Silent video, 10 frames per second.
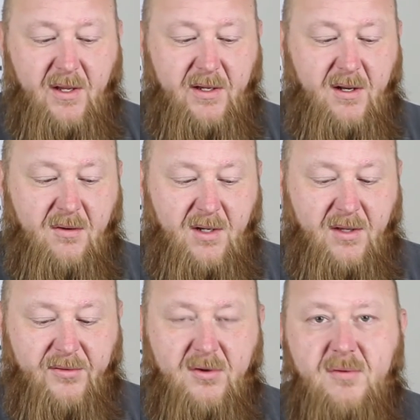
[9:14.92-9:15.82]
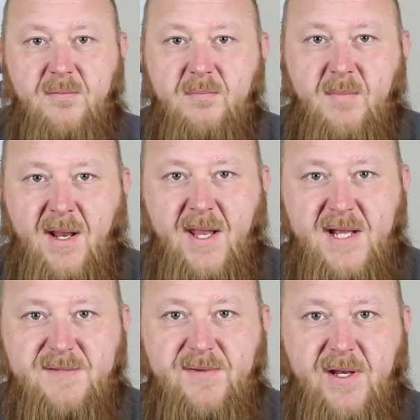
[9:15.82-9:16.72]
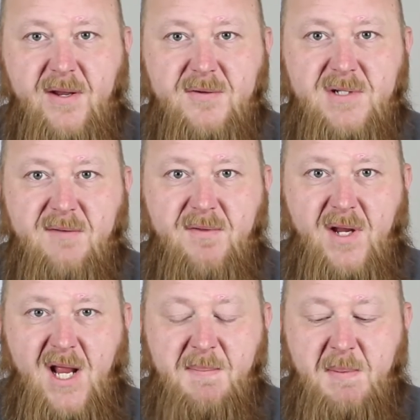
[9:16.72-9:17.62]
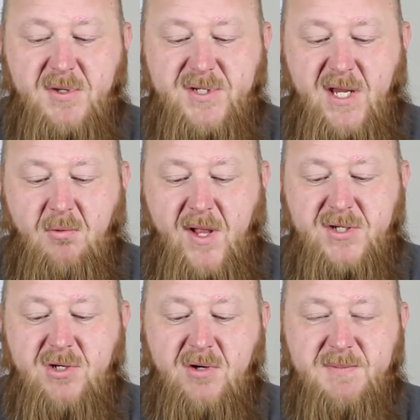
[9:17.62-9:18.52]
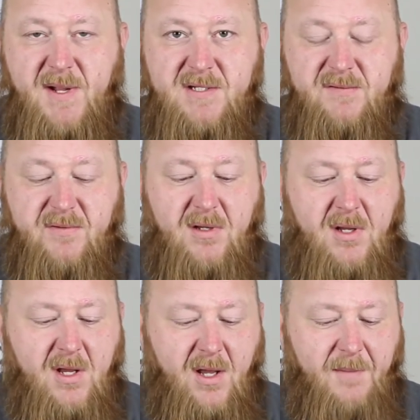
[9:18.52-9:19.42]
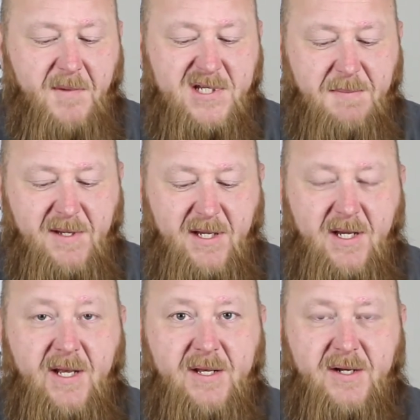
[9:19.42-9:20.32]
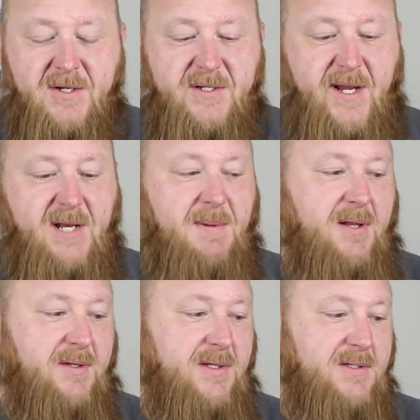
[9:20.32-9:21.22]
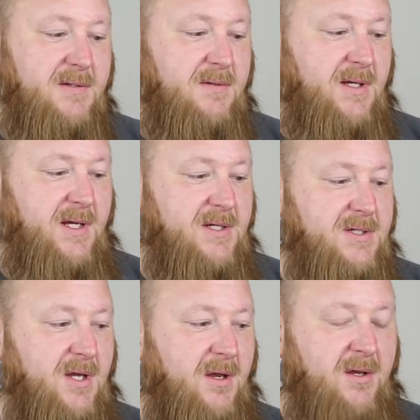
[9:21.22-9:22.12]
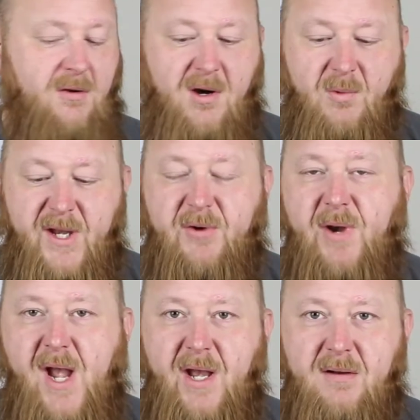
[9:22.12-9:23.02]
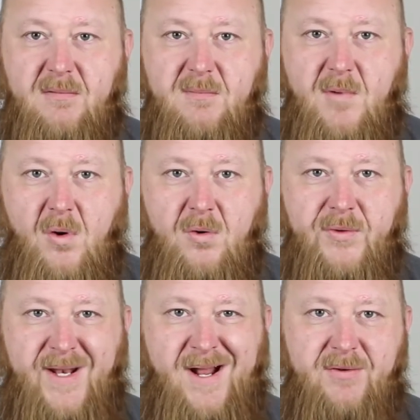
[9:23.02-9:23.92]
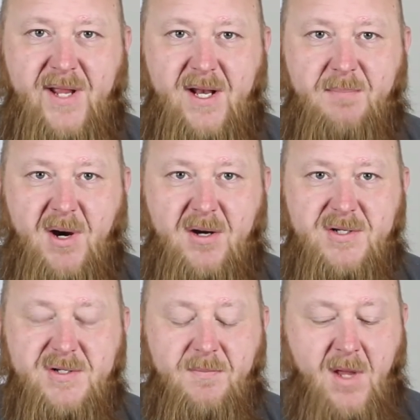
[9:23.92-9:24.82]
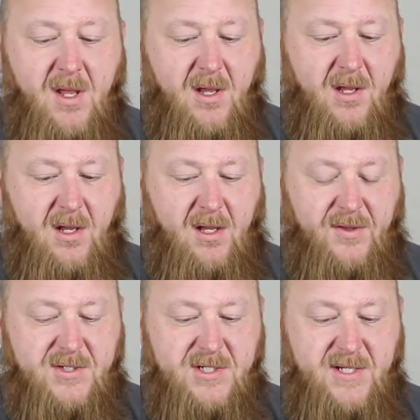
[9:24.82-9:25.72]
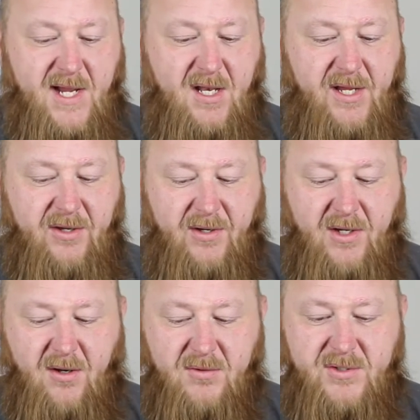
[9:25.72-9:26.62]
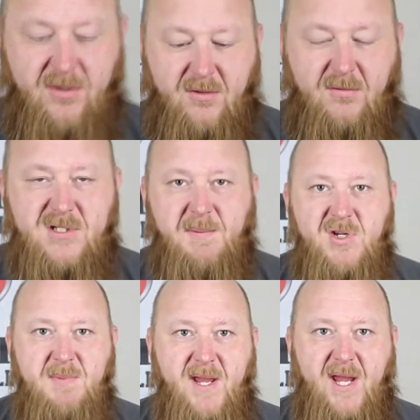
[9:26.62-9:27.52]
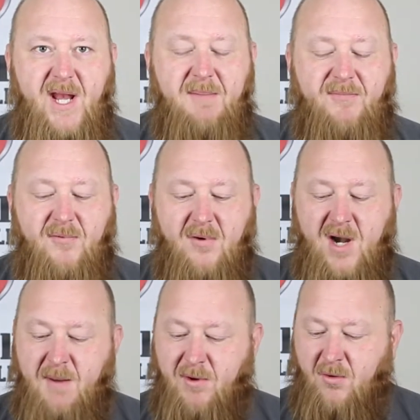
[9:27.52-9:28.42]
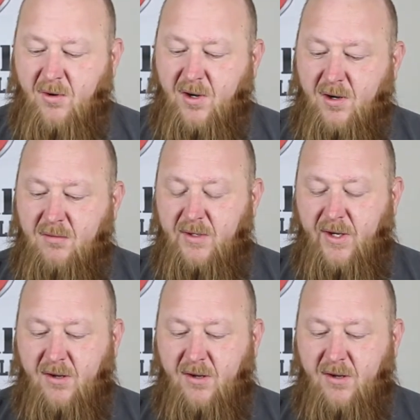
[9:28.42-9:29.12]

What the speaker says: You know, through my last videos and everything, I had people say, well, that's too expensive. There's something you need to understand about this, is you are recreating old and outdated parts. This is not like you can go to somebody who's making an M4, I'm going to order,